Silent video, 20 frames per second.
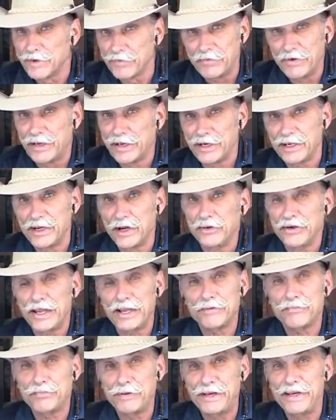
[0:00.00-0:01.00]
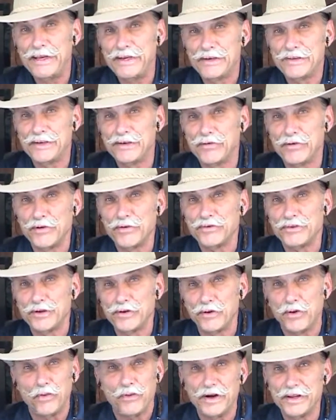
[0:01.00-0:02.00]
if you get a code that has
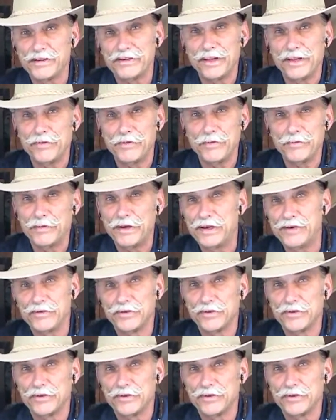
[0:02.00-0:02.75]
P0017,